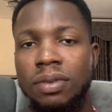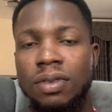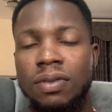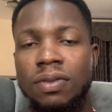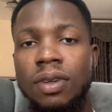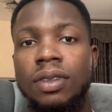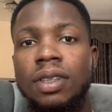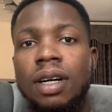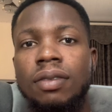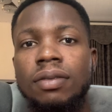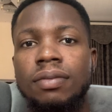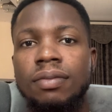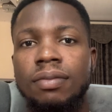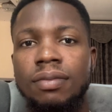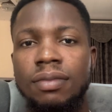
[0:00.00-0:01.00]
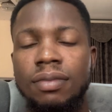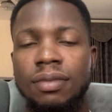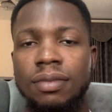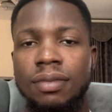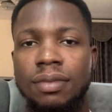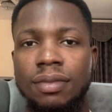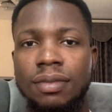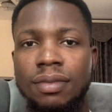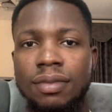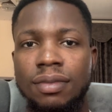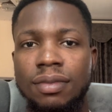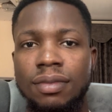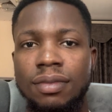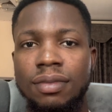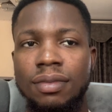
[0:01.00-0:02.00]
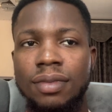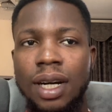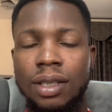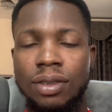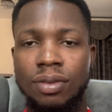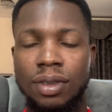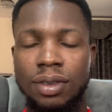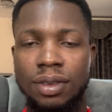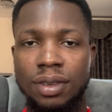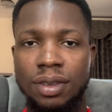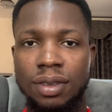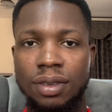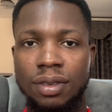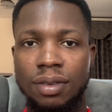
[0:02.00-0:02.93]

to fall down at once.